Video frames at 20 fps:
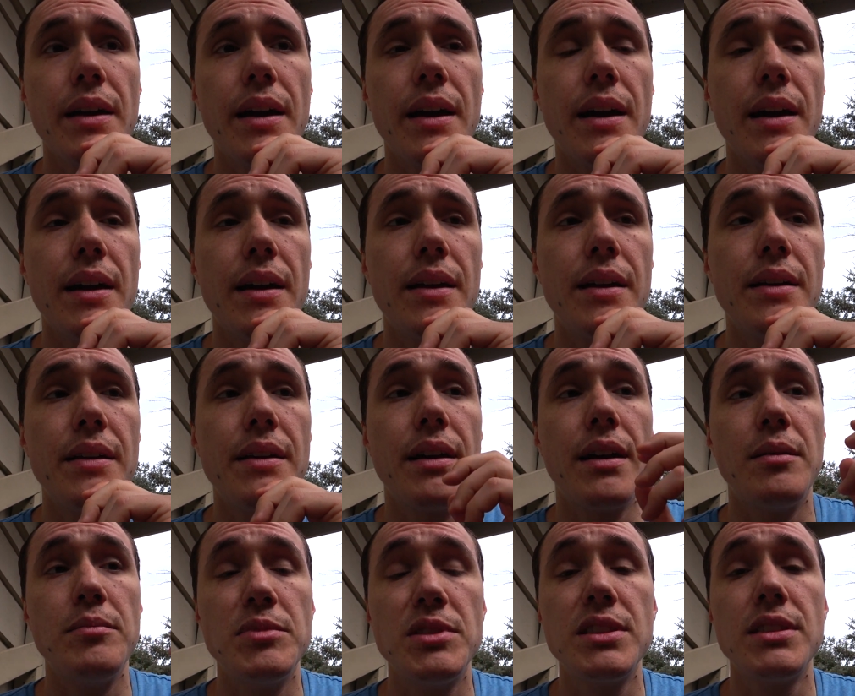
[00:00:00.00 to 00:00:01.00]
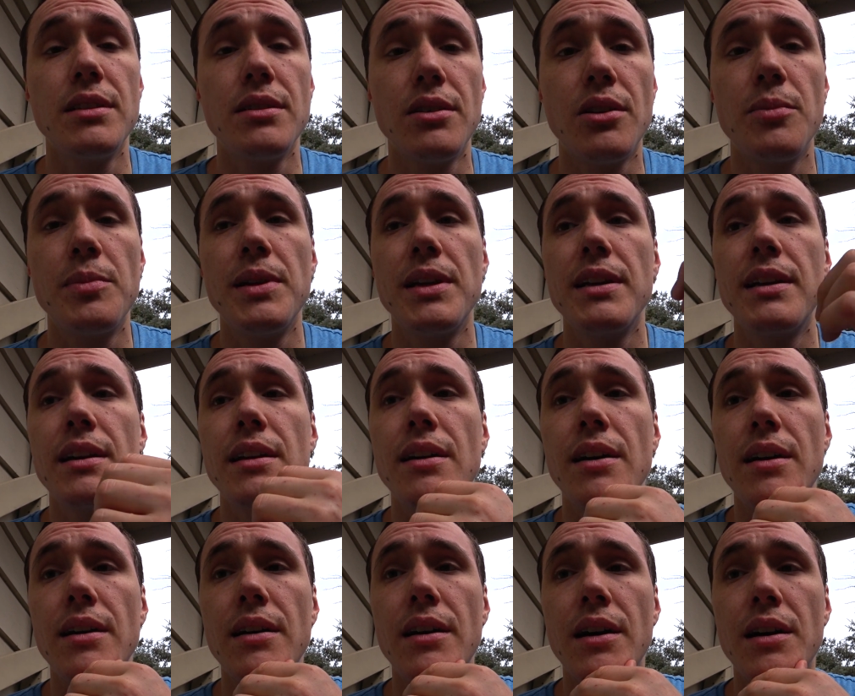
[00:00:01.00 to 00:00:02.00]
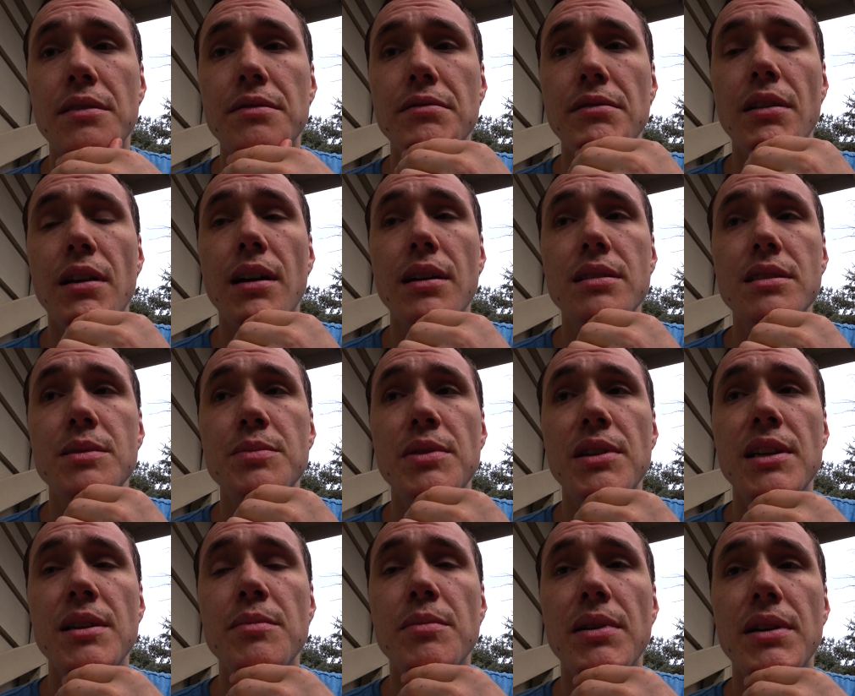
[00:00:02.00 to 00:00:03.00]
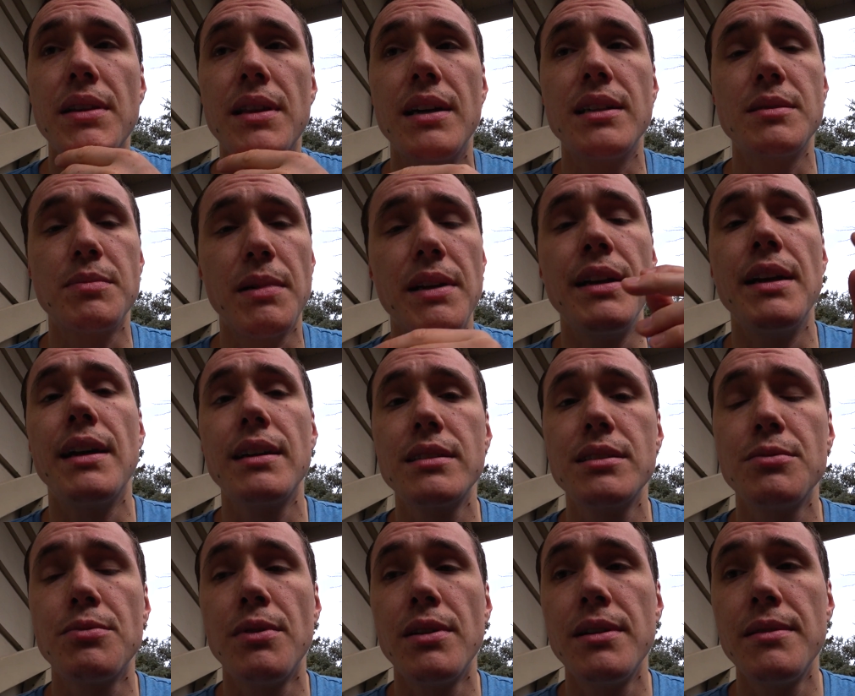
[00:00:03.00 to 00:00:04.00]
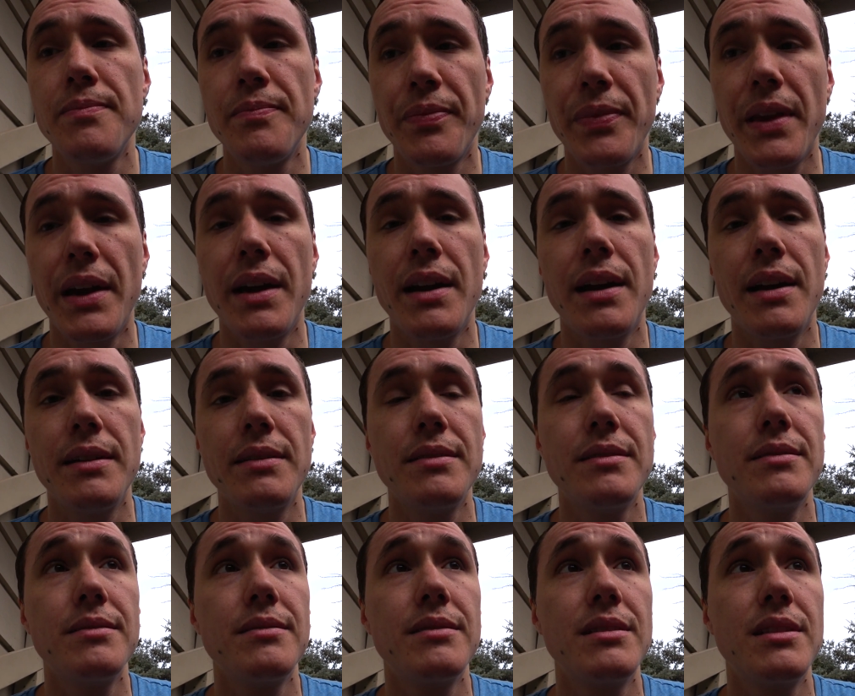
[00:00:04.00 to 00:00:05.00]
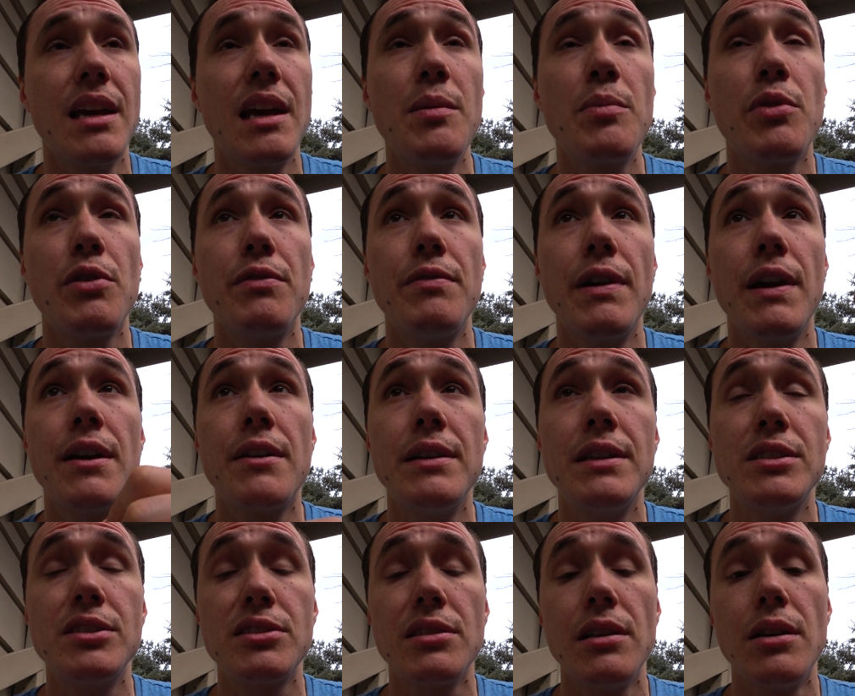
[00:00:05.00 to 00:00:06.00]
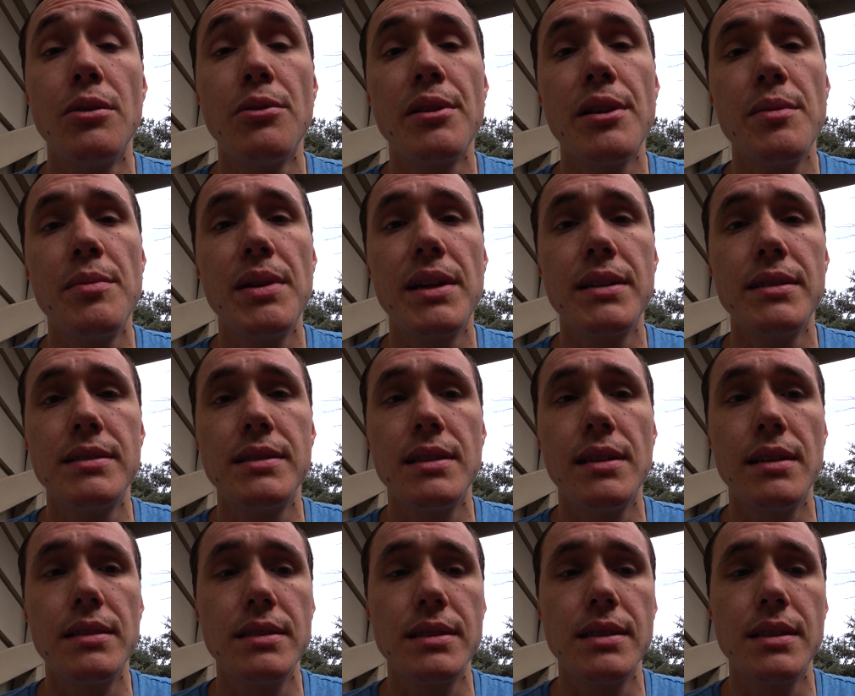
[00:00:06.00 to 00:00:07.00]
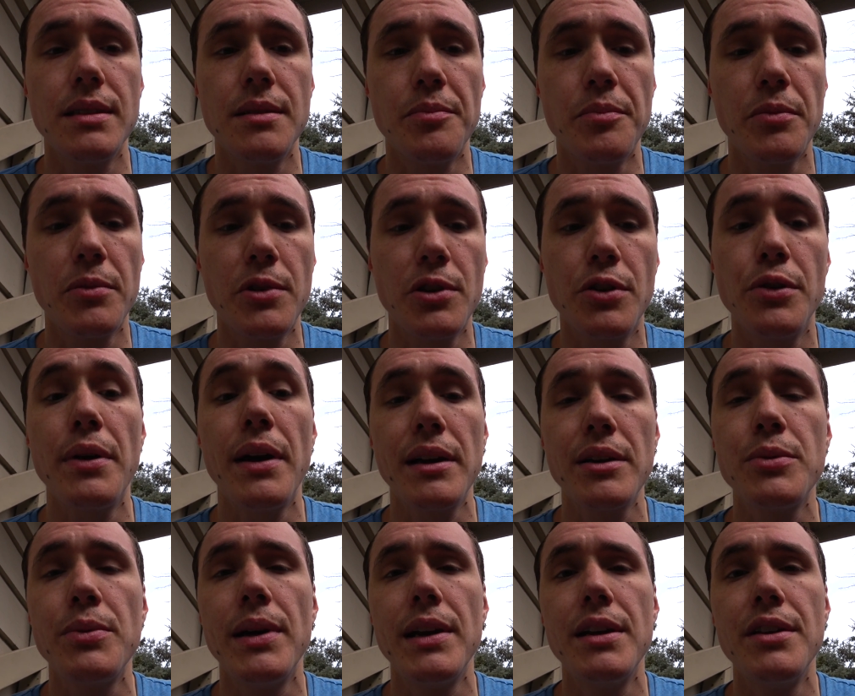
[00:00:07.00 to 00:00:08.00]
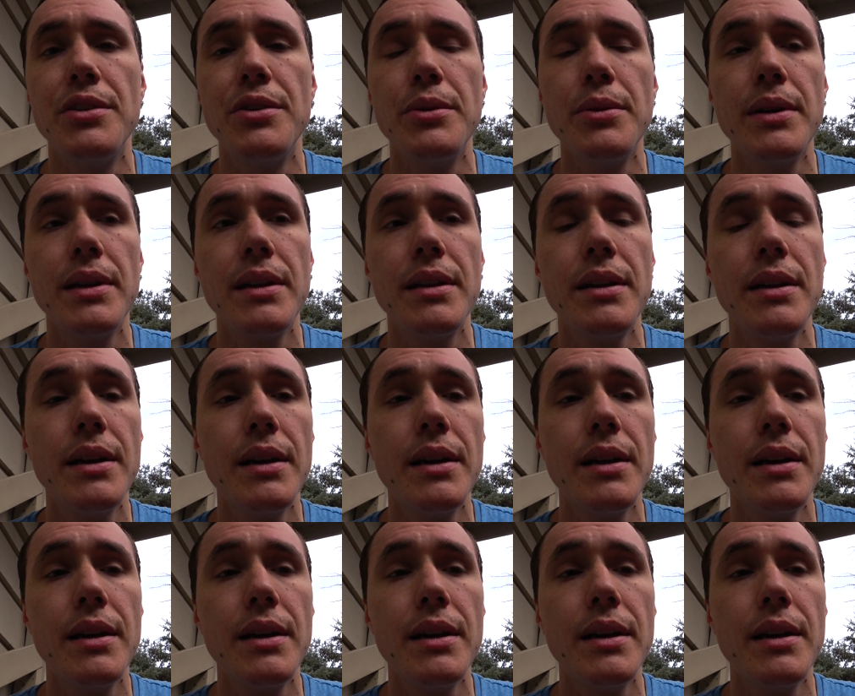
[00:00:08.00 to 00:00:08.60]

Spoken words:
and I'm still hoping to get off loxapine, but that's my next one, and I taper very slowly because that's the correct way to do it.